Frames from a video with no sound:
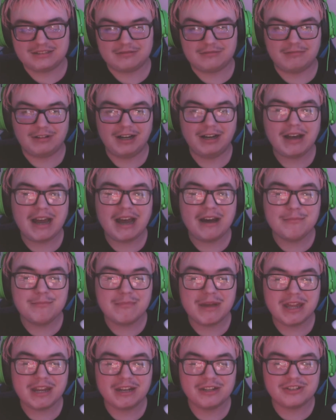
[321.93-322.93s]
How
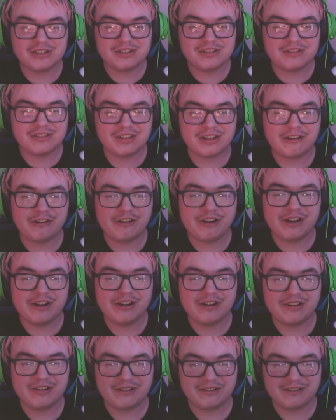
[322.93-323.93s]
much is there?
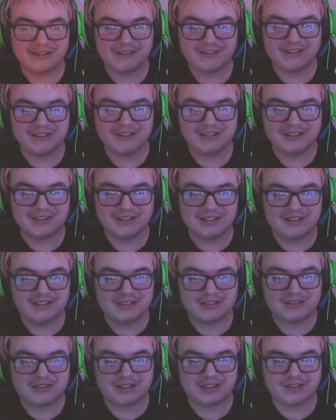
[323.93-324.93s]

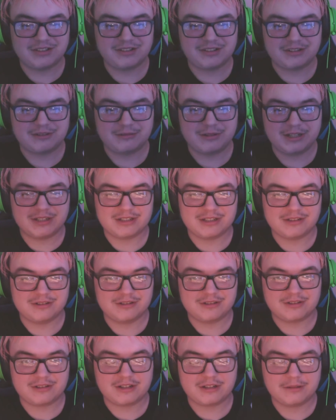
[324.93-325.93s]
Try not to look away challenge,
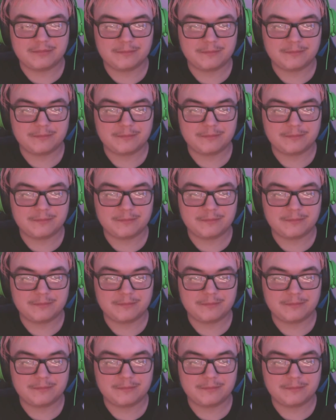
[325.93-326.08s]
okay.